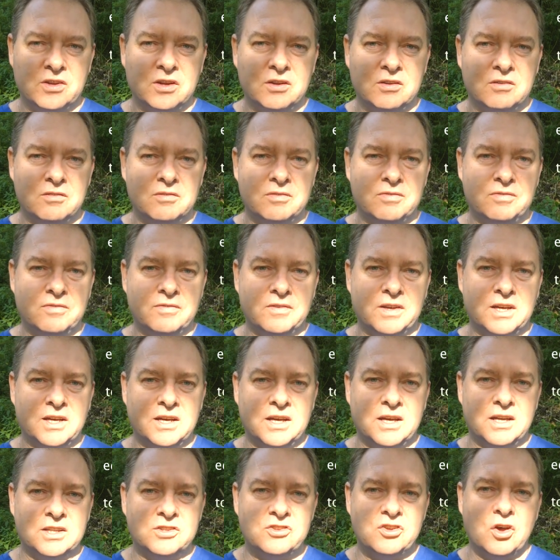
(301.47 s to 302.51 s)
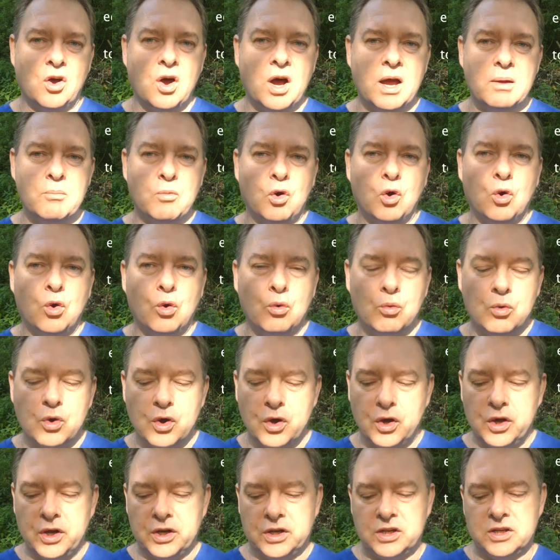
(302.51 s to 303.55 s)
of time or
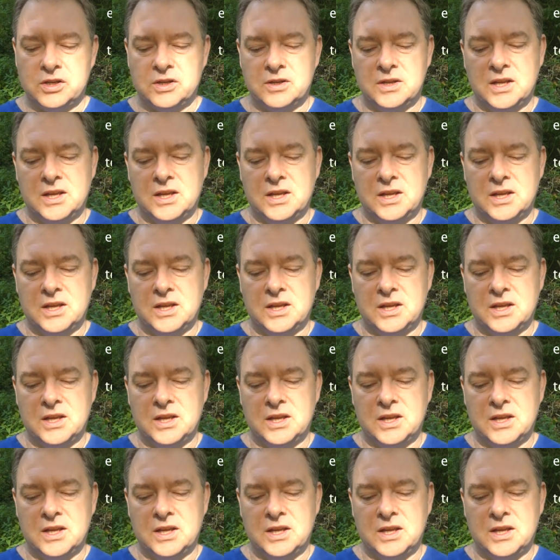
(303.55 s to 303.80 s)
work.